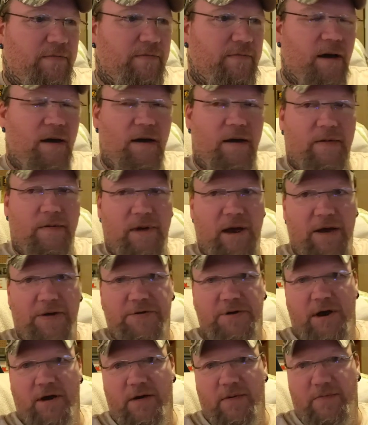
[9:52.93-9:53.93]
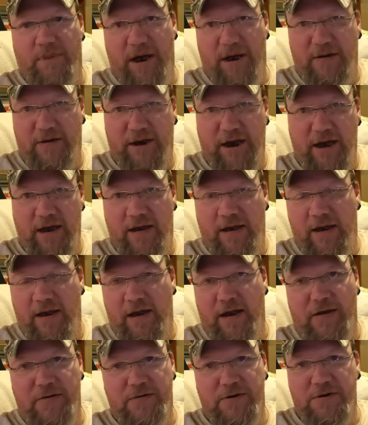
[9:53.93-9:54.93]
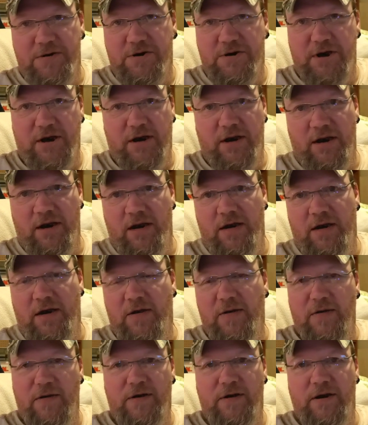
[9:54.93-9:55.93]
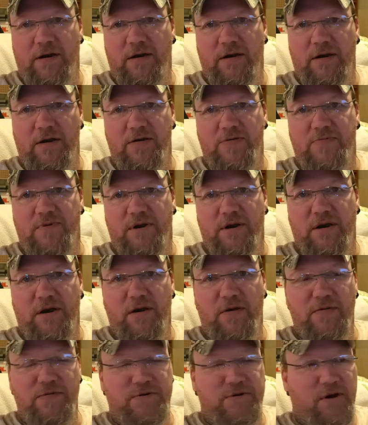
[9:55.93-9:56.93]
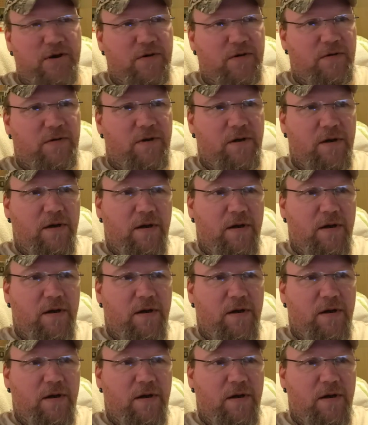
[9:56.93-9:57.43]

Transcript: I'll talk about that, and I'll just stick it in here at the end of this video. So